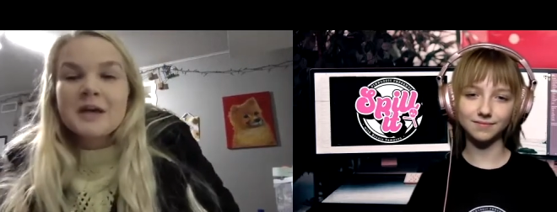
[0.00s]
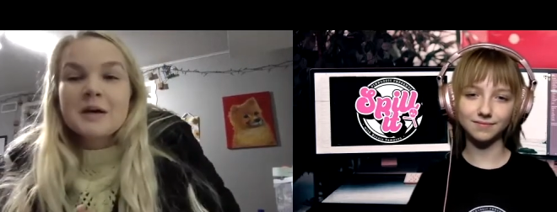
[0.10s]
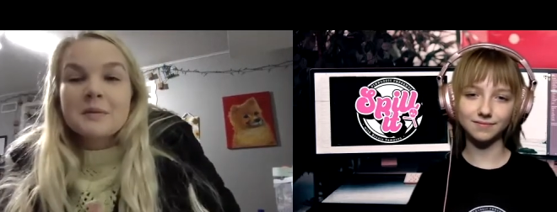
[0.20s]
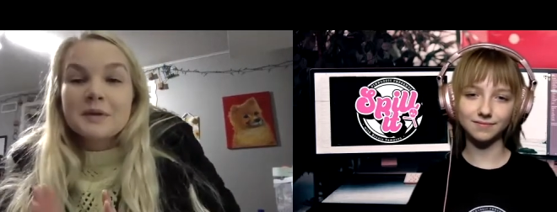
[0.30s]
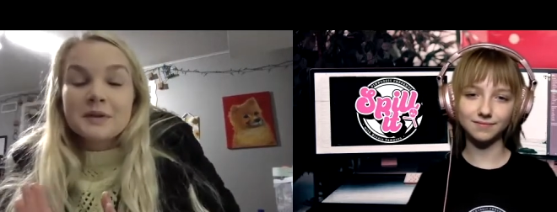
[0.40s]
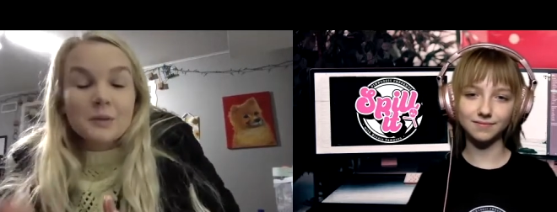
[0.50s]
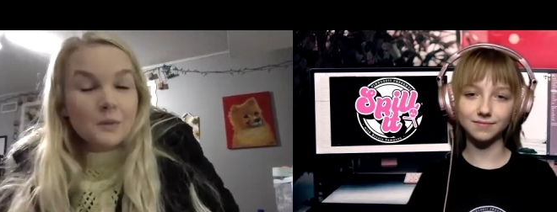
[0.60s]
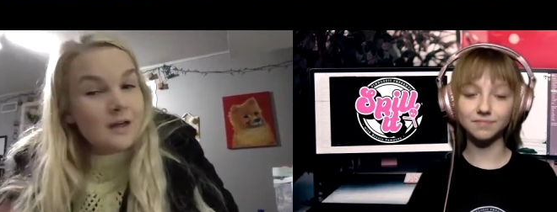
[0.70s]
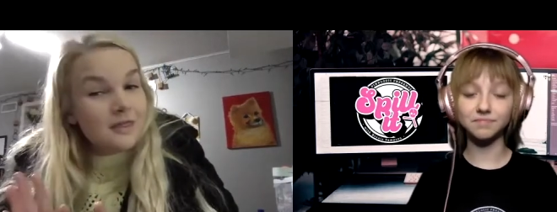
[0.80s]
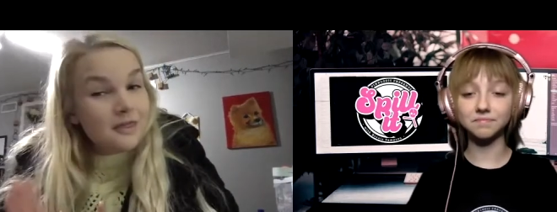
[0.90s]
Speaker 1: But the
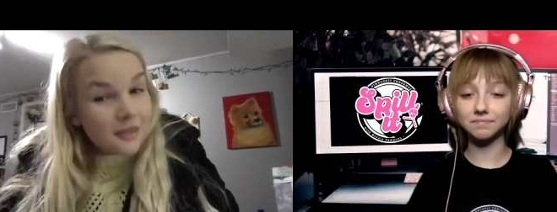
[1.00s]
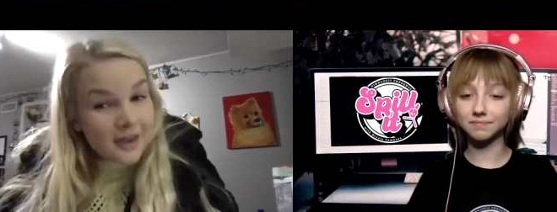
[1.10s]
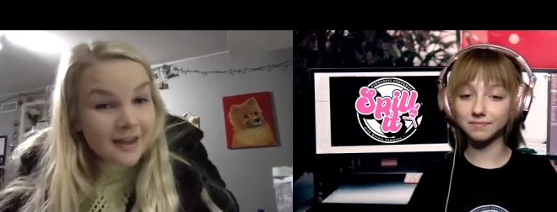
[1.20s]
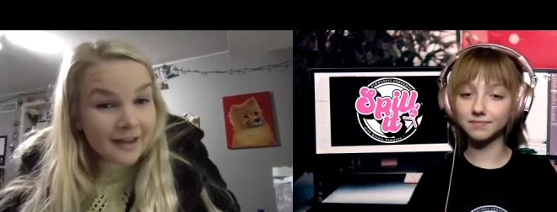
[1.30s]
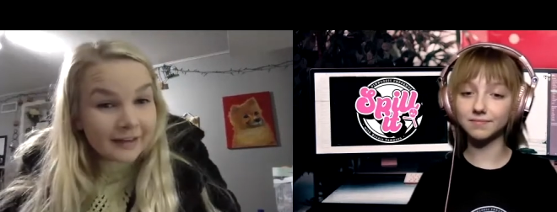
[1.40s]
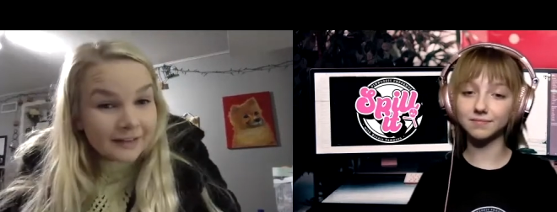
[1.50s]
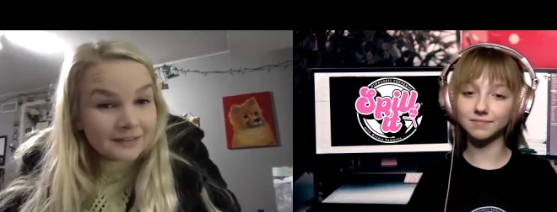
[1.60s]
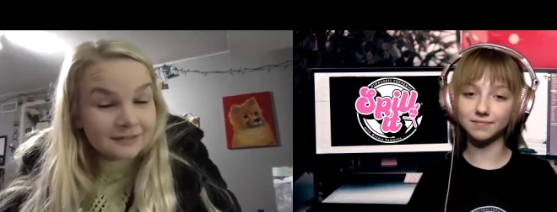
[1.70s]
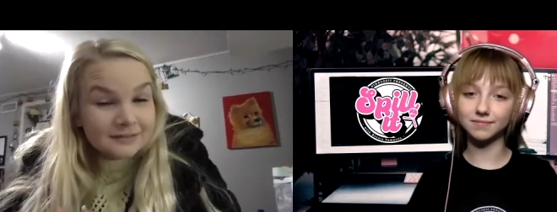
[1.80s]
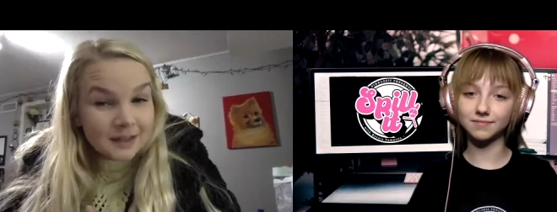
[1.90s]
one thing
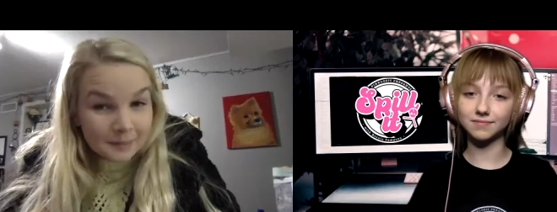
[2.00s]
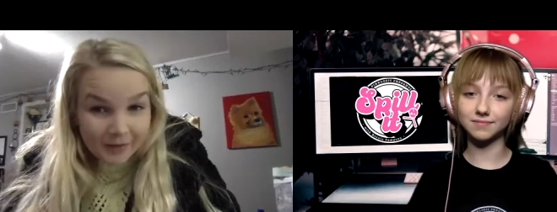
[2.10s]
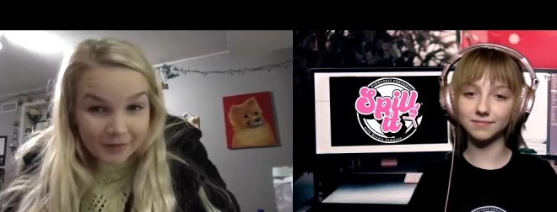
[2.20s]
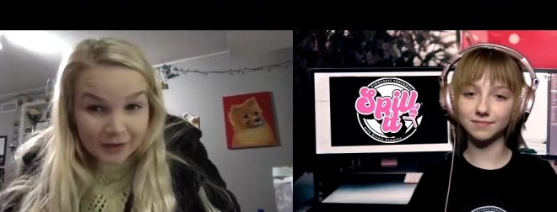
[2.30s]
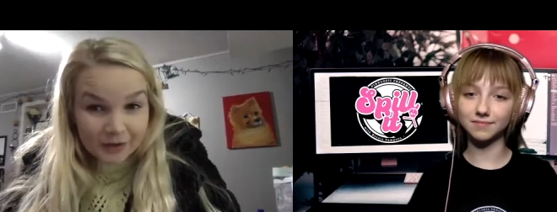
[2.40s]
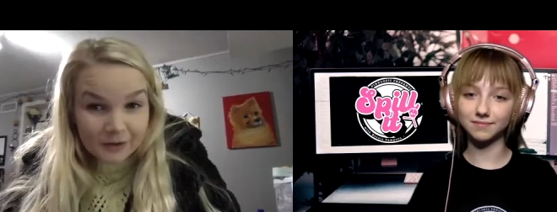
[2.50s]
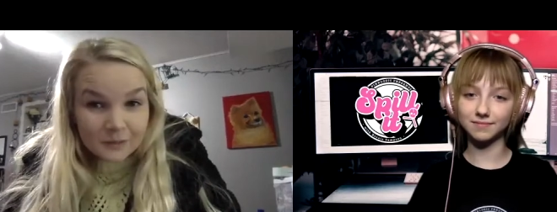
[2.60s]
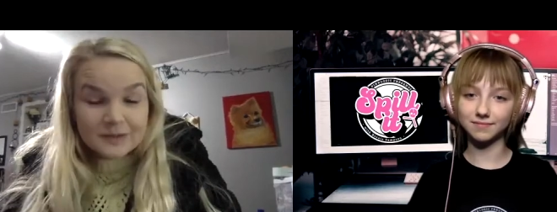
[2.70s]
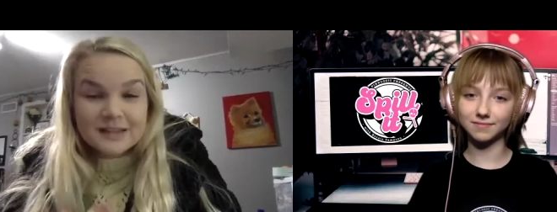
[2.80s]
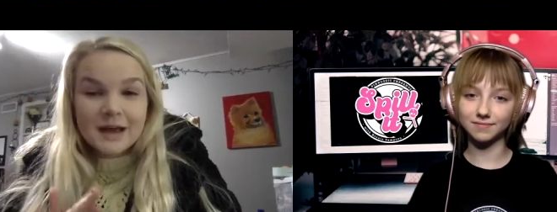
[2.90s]
about that all
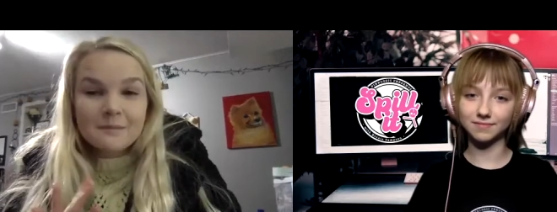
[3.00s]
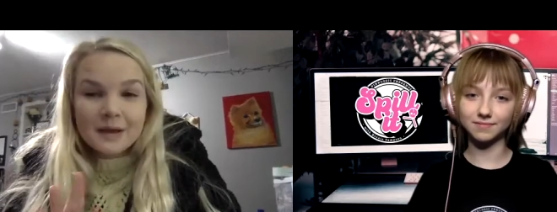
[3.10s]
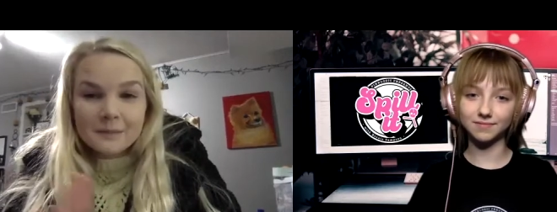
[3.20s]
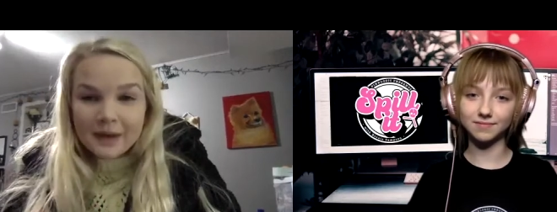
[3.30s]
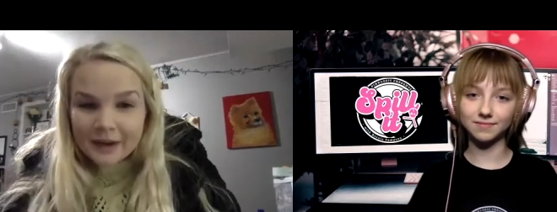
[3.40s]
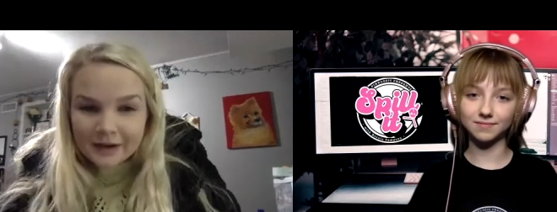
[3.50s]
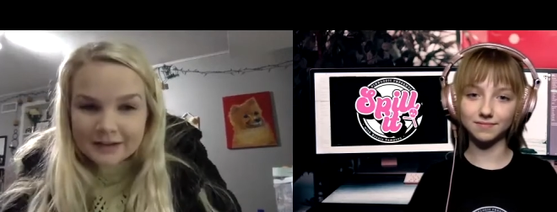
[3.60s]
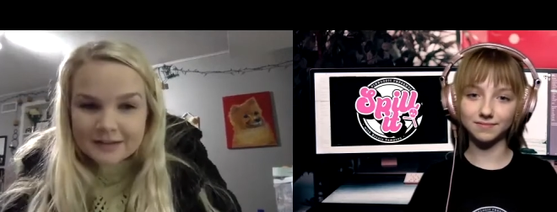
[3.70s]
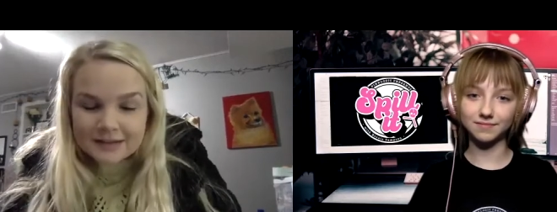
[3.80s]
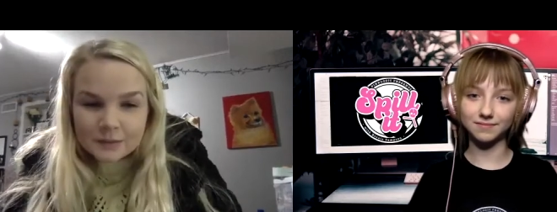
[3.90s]
was that my
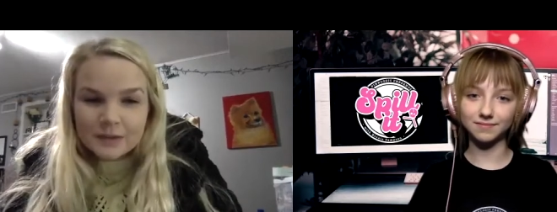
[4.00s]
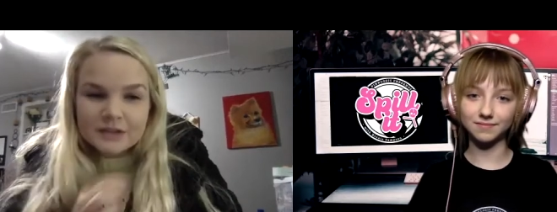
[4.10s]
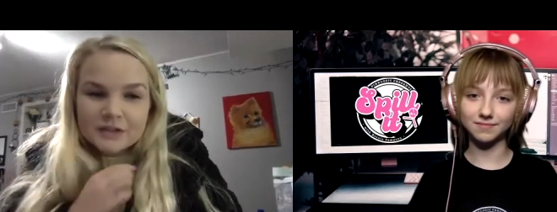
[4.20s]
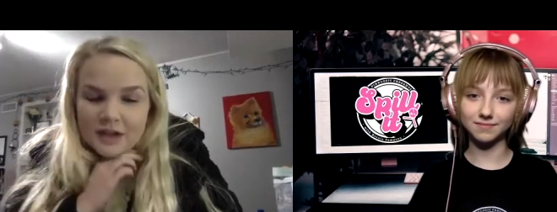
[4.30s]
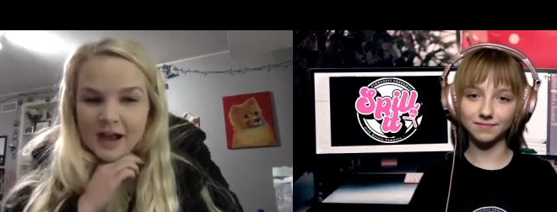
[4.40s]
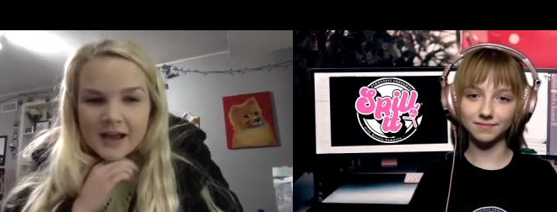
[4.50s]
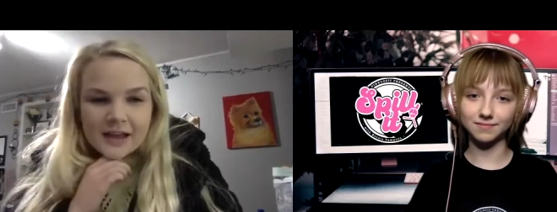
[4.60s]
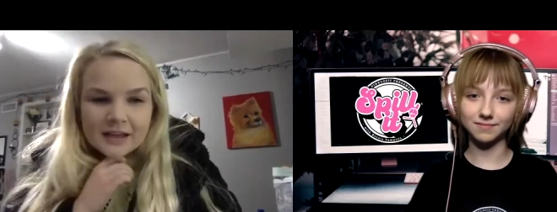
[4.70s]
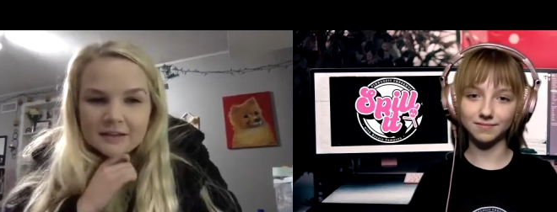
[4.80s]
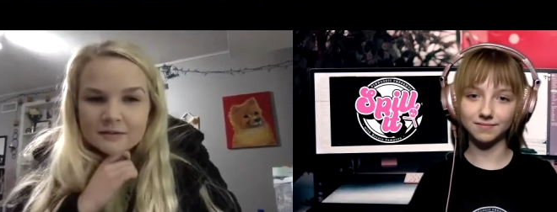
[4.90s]
parents, which
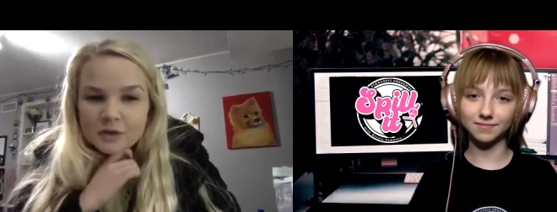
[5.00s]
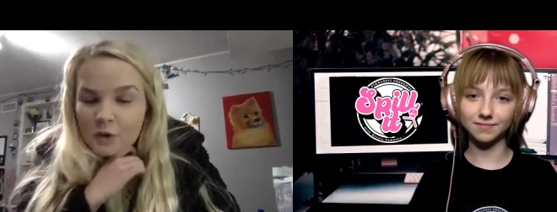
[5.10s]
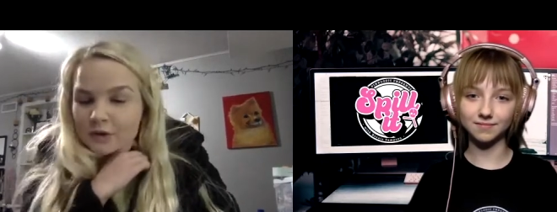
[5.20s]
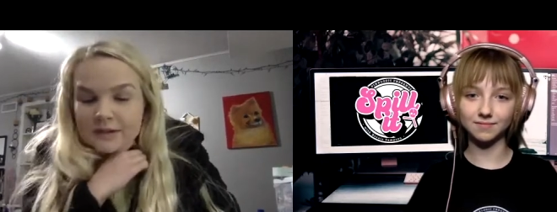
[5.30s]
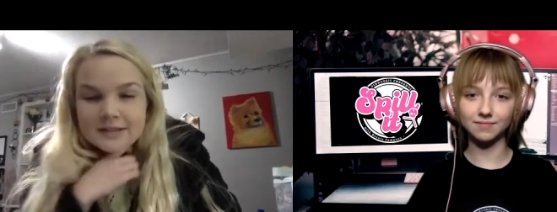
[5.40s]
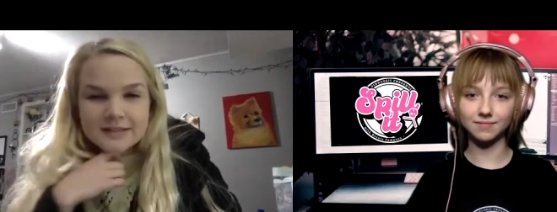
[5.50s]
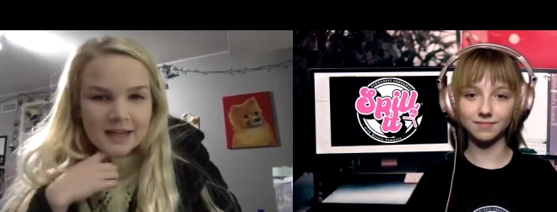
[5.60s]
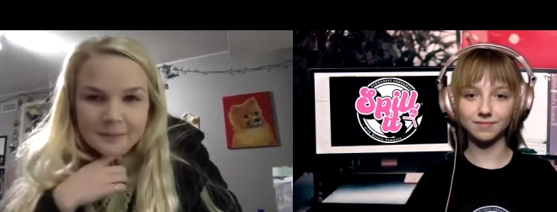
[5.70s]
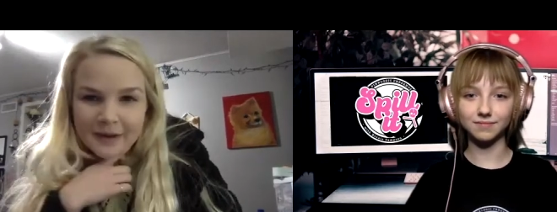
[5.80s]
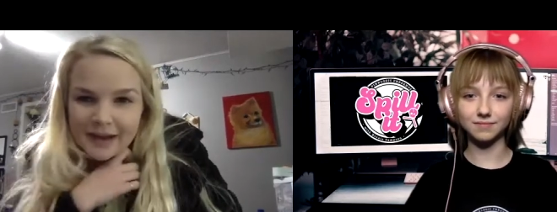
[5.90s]
I totally
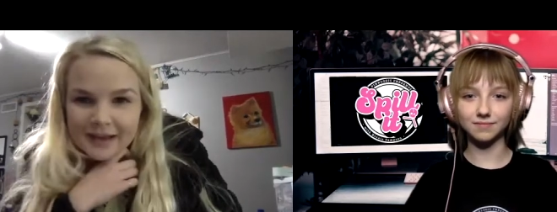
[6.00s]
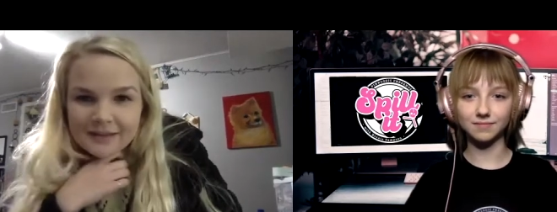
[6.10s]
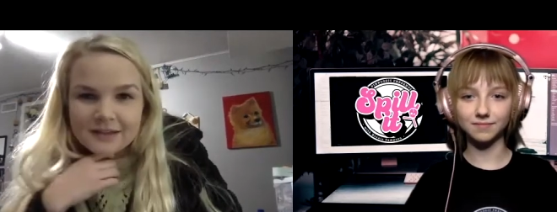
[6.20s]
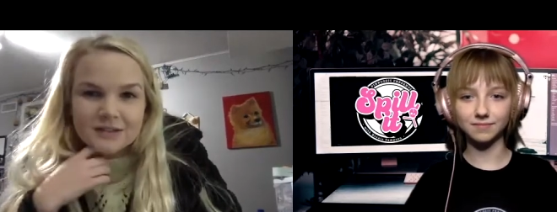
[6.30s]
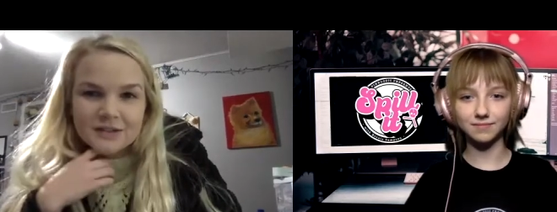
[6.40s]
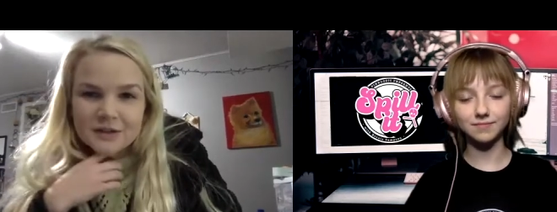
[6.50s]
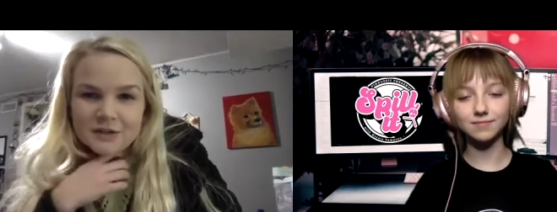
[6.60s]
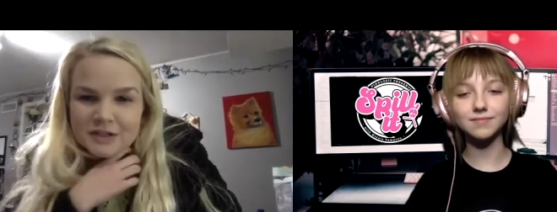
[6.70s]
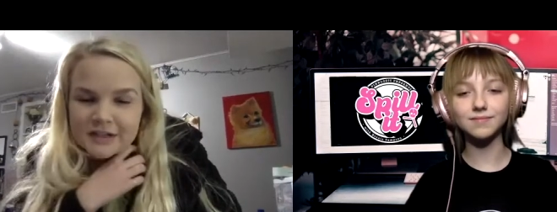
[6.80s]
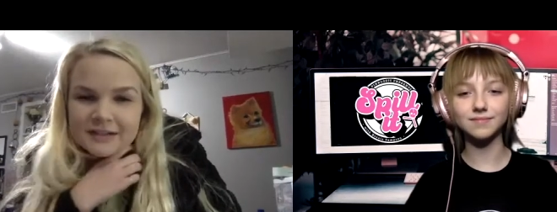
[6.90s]
stand by this
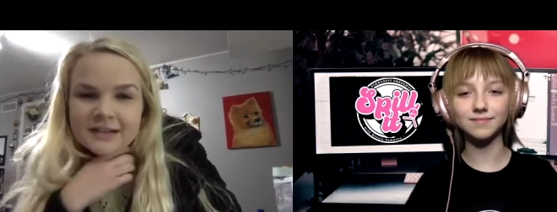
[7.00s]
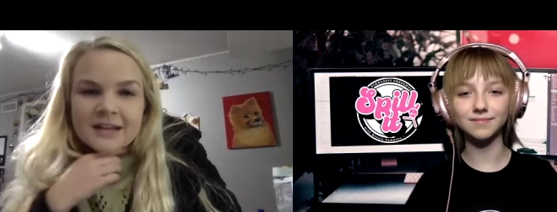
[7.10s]
notion,